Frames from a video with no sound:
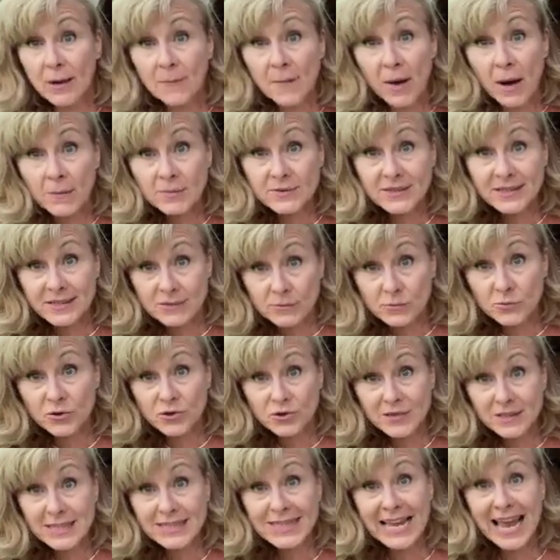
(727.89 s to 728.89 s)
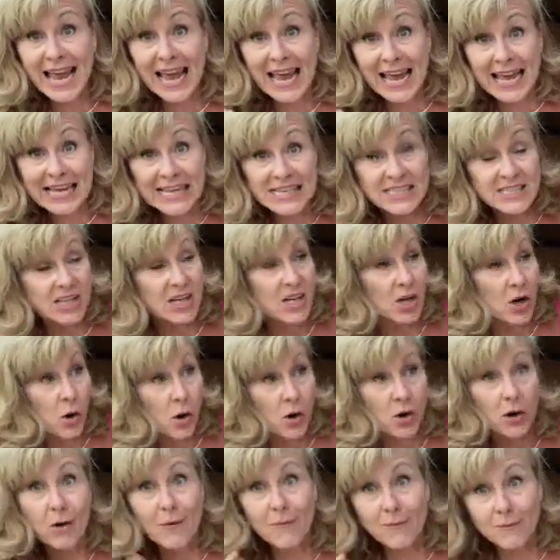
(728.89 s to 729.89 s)
up to the woods 8
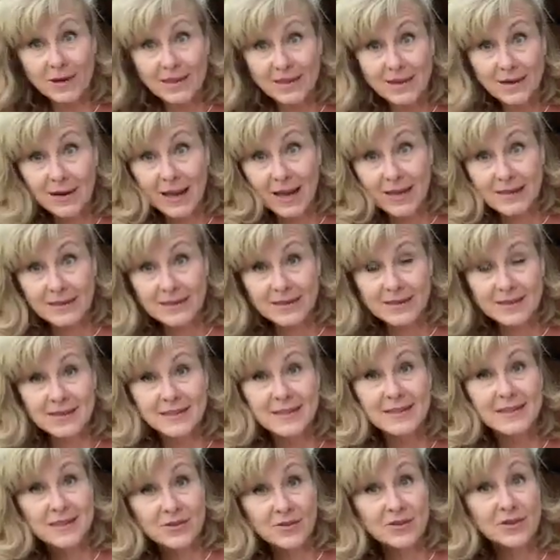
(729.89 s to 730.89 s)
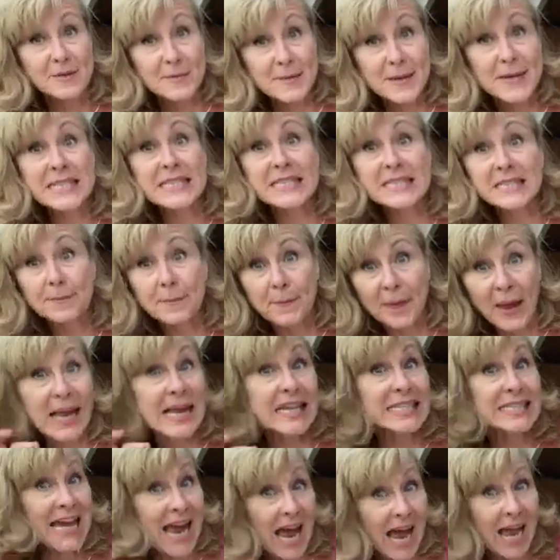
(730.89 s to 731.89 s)
o'clock with your lanterns. It's going to be
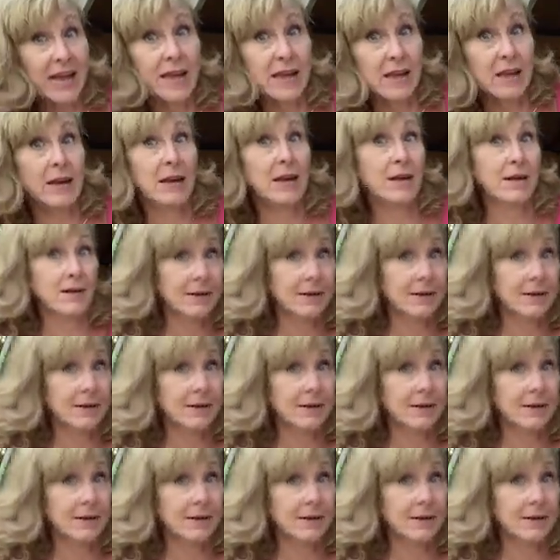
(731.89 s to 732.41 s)
spectacular.